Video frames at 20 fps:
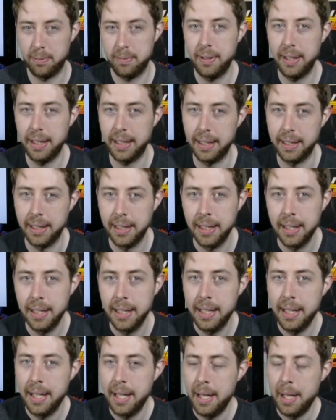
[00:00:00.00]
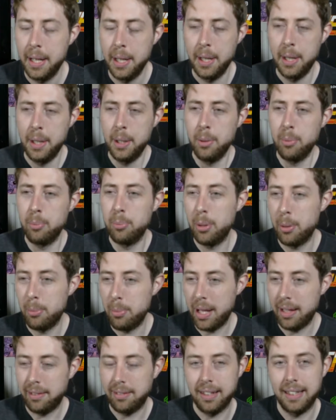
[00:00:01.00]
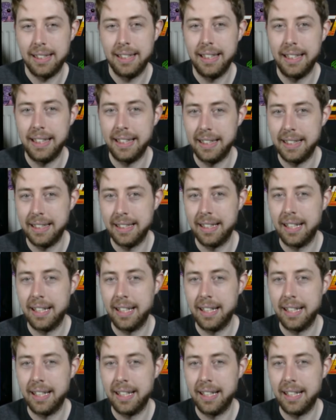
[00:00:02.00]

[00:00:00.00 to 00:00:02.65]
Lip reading: figure. But basically,